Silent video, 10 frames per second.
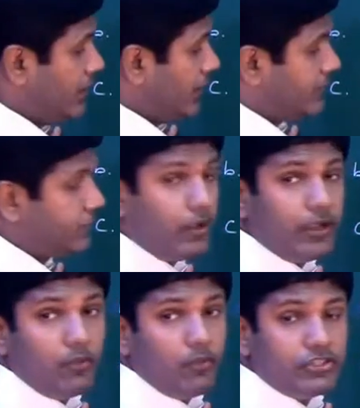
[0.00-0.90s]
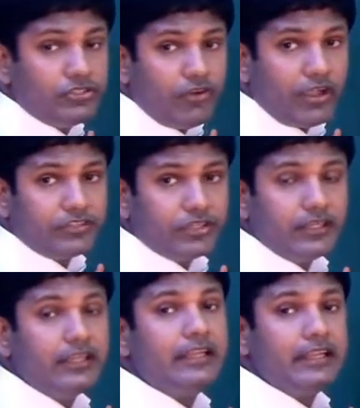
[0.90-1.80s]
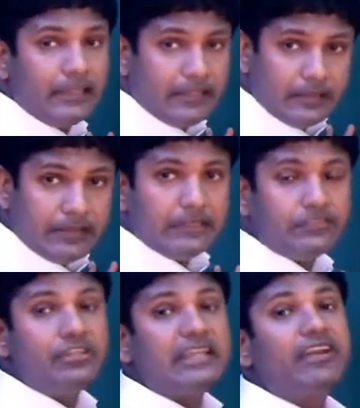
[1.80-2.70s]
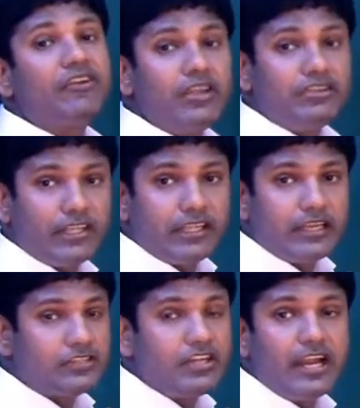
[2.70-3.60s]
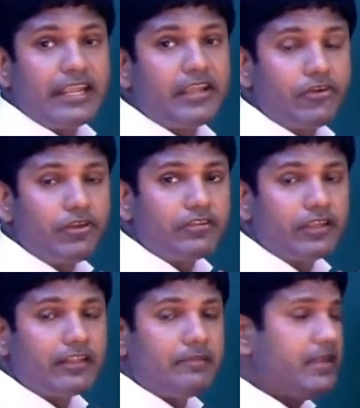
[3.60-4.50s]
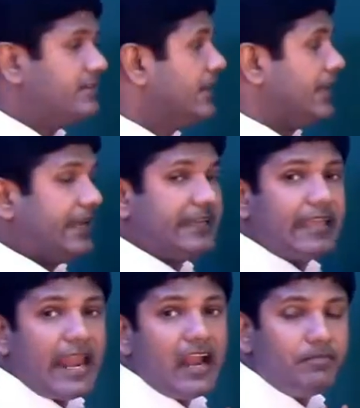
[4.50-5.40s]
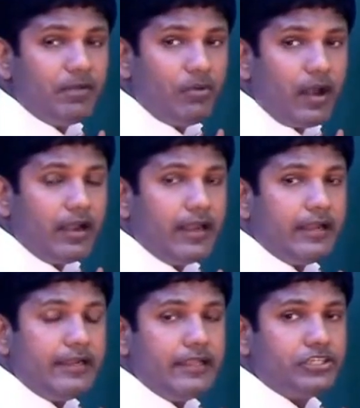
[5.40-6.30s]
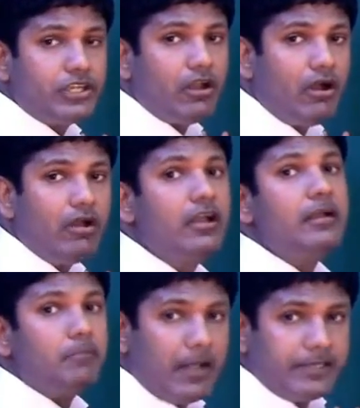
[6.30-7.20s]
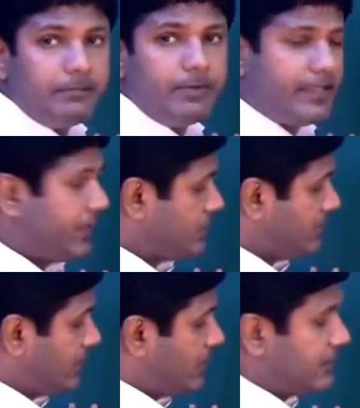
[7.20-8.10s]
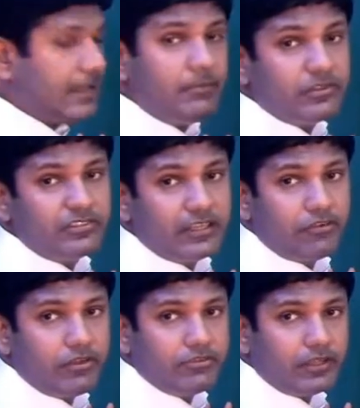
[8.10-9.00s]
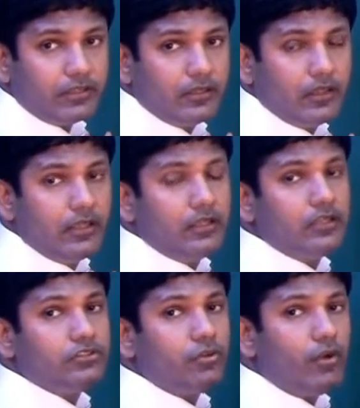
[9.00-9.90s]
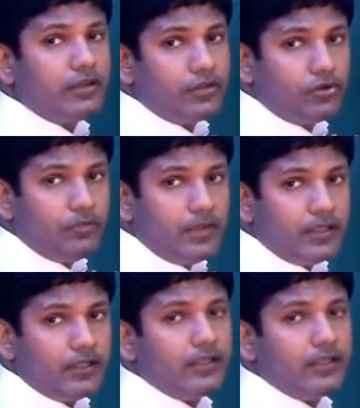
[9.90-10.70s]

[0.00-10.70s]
It's going which direction? It's decreasing. It's not increasing. That means it cannot be what? Addition or multiplication, because the number is decreasing. So what it could be?